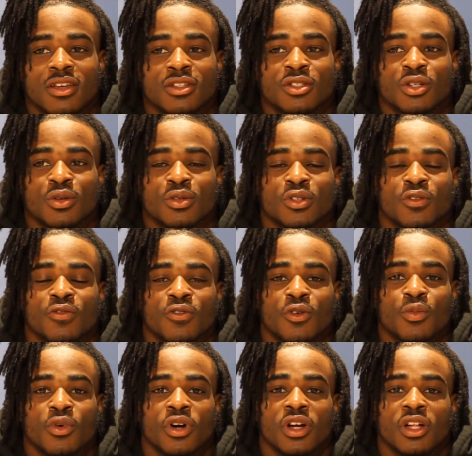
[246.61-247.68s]
in terms of
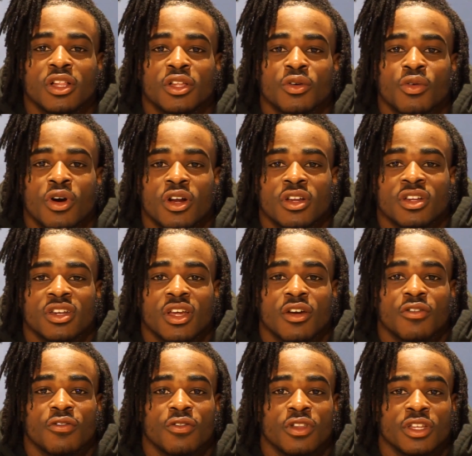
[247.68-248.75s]
football, Clearwater
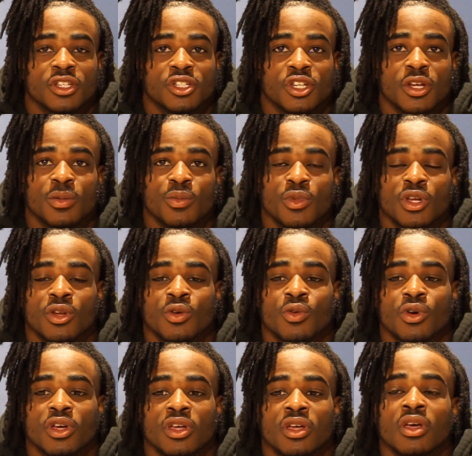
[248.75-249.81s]
definitely shaped me in a
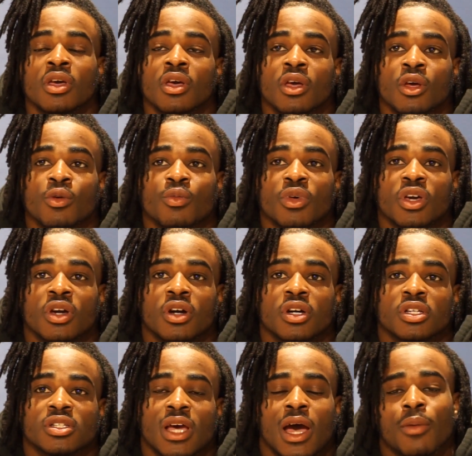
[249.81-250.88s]
way
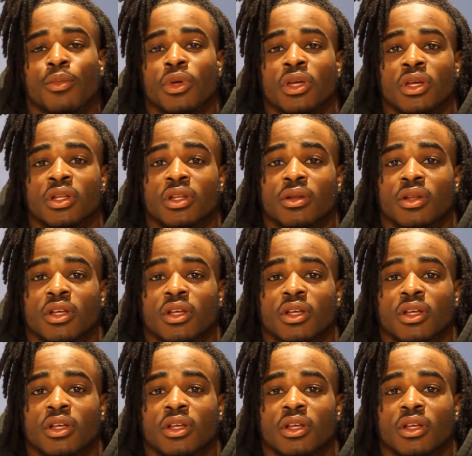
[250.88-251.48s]
because I mean,